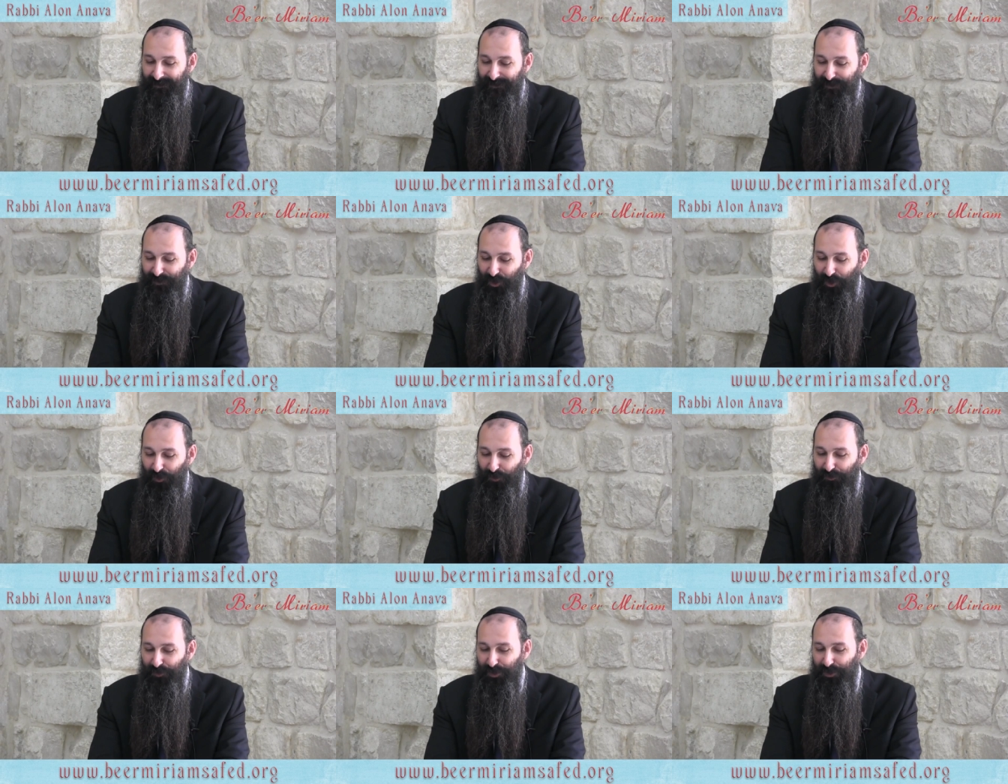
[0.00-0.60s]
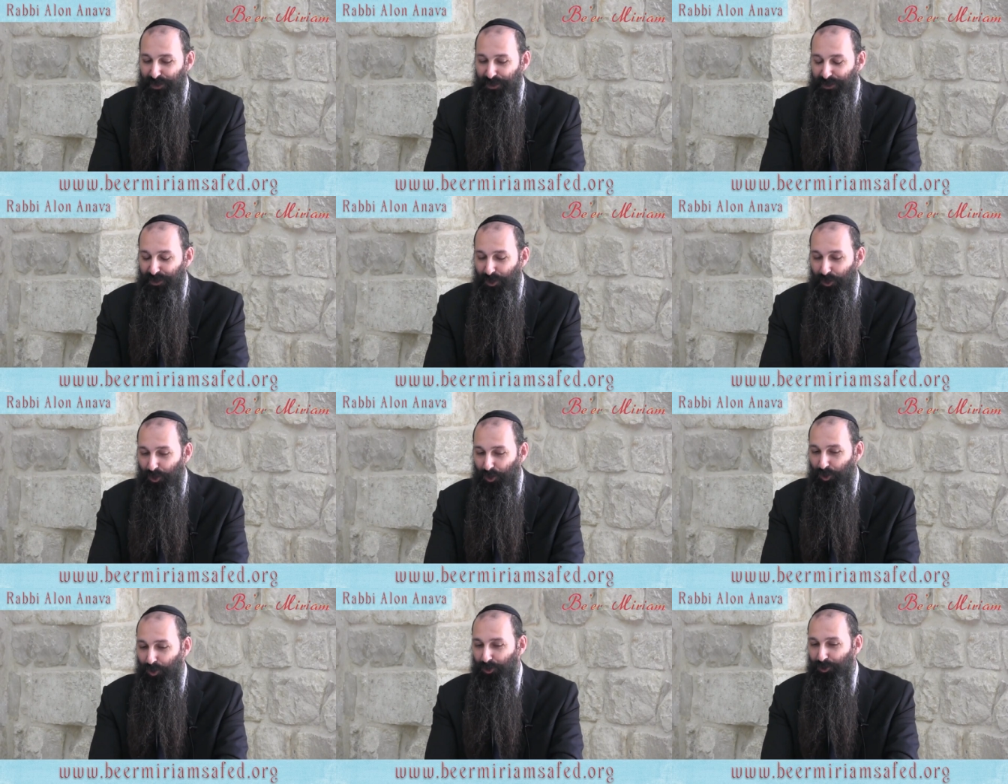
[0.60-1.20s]
So this is a
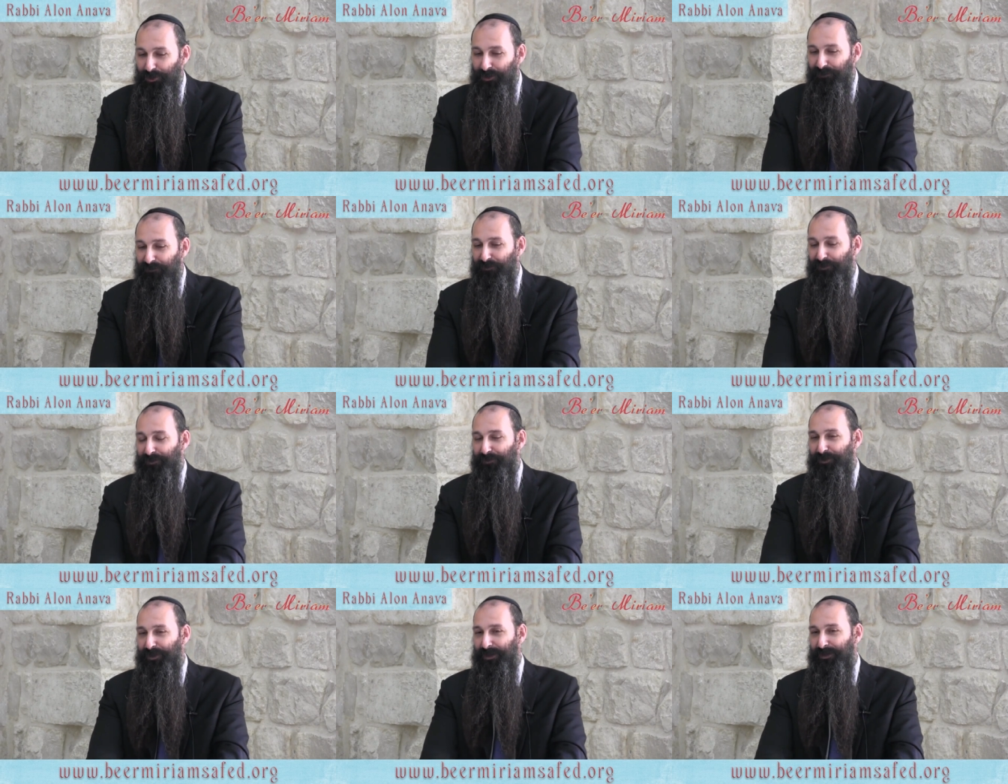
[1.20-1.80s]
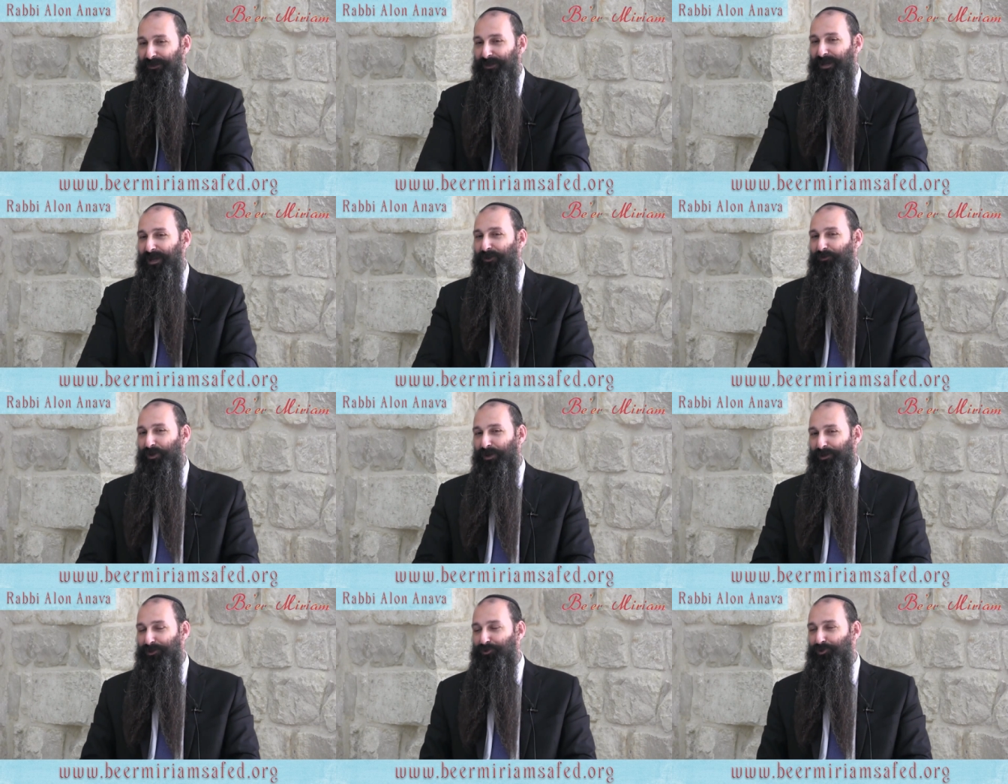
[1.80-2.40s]
whole different thing that I
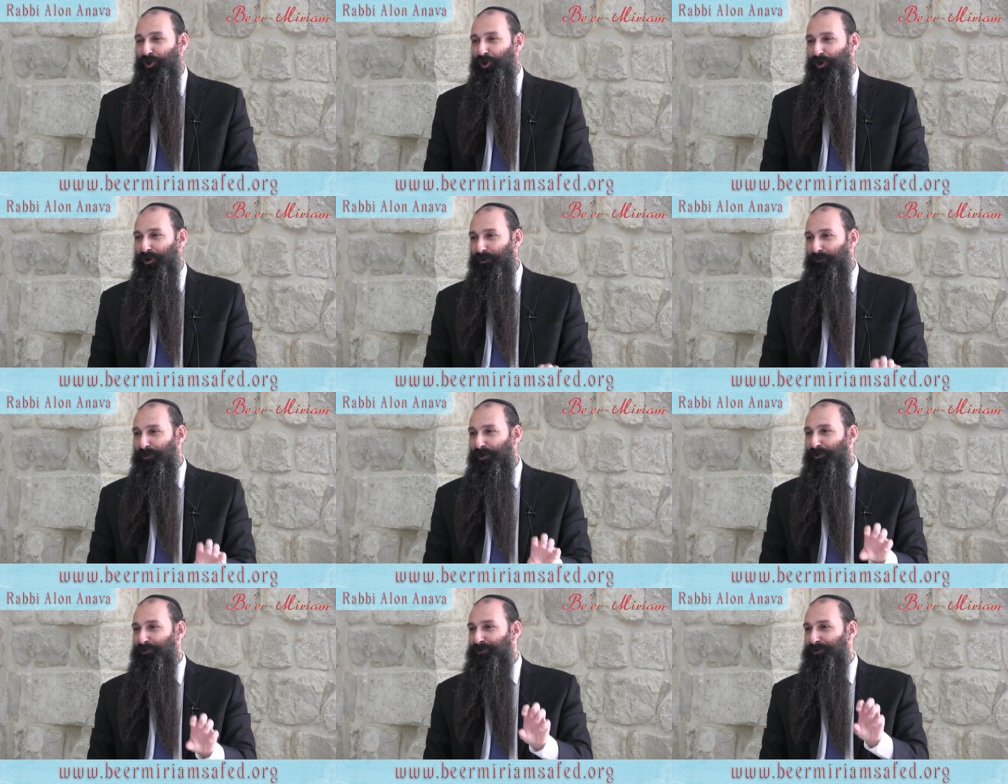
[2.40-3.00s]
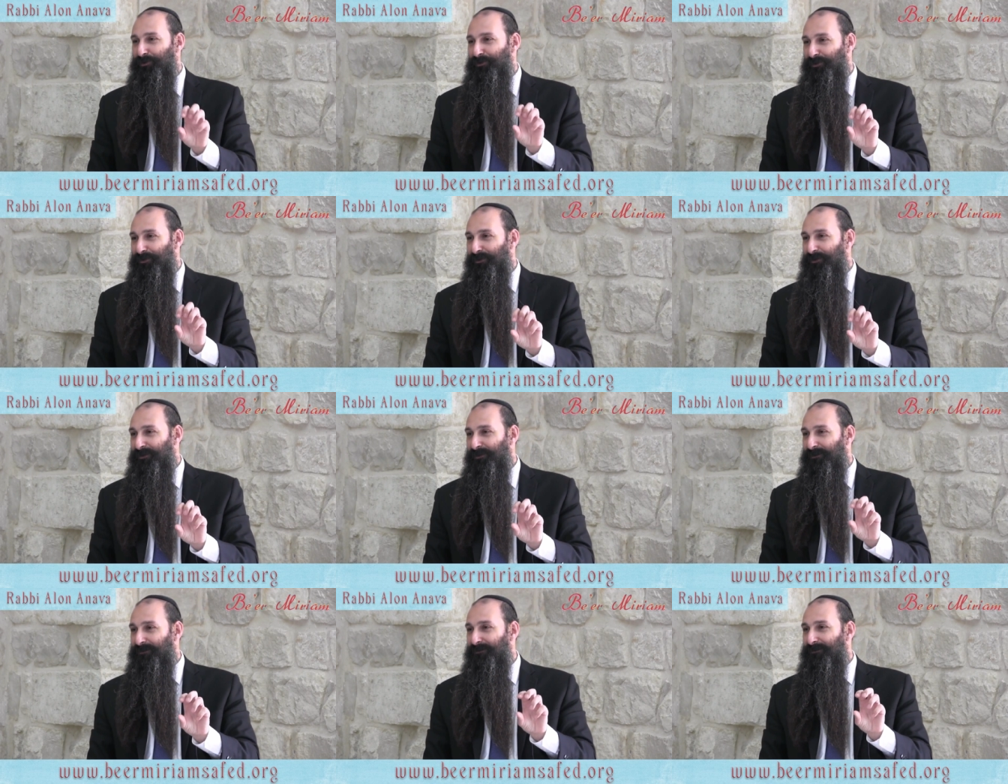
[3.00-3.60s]
want to talk about in
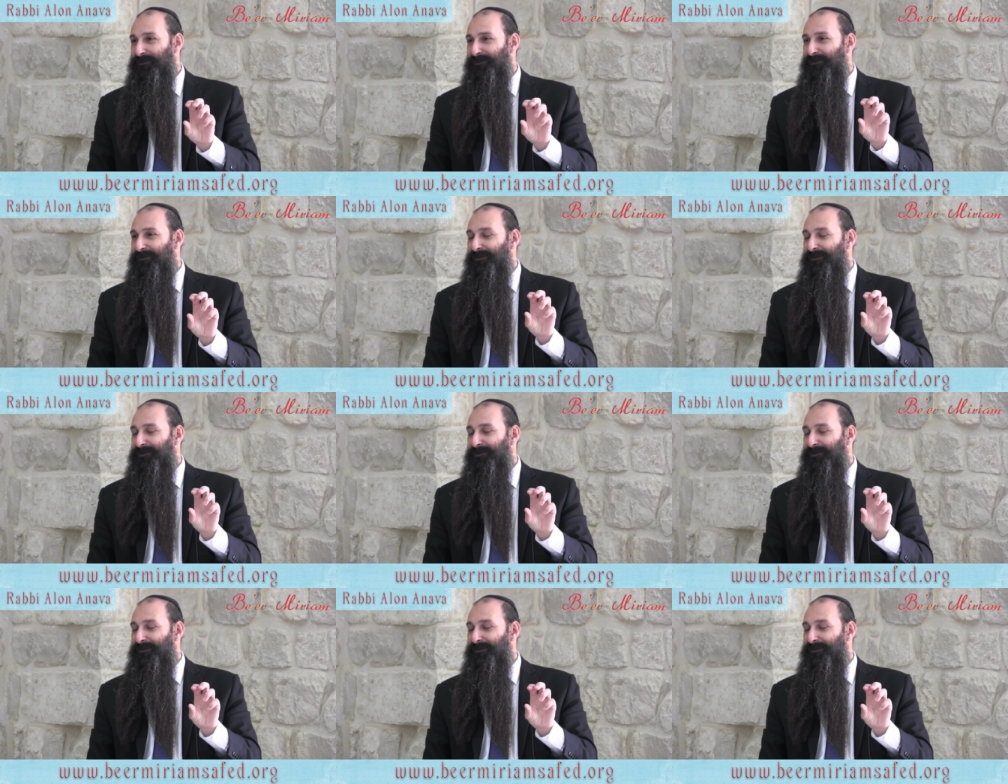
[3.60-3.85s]
the